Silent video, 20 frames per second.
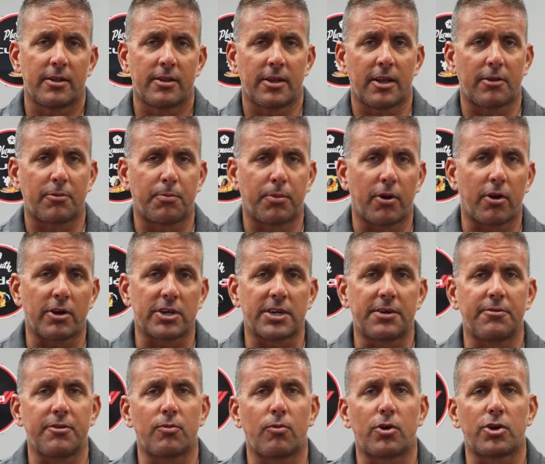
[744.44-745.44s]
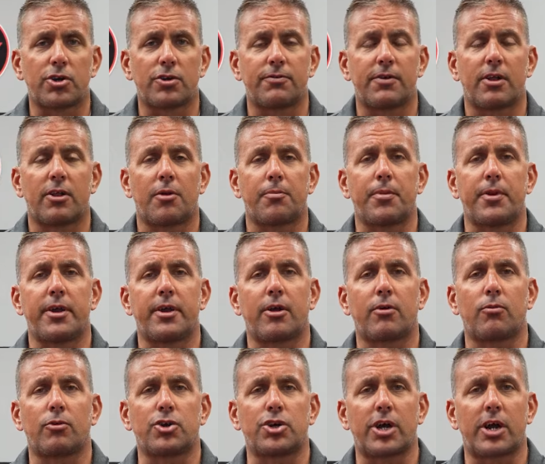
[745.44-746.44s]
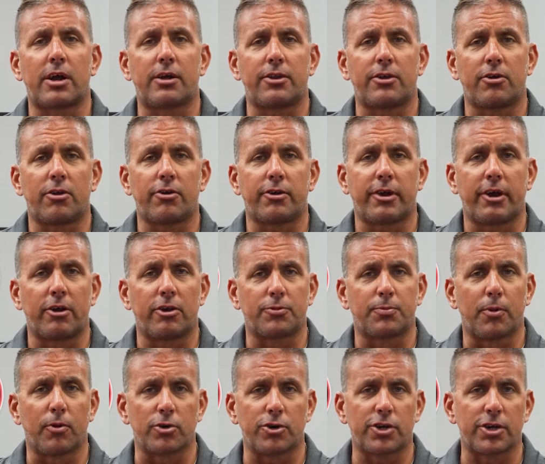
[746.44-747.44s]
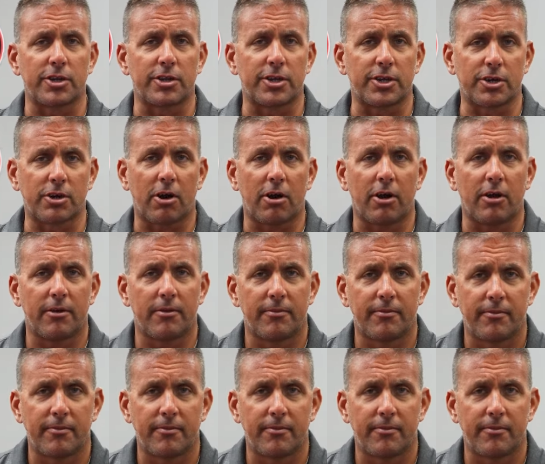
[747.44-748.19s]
Let's put our 71 Chevelle up in the air and we'll check out the undercarriage portion of this car.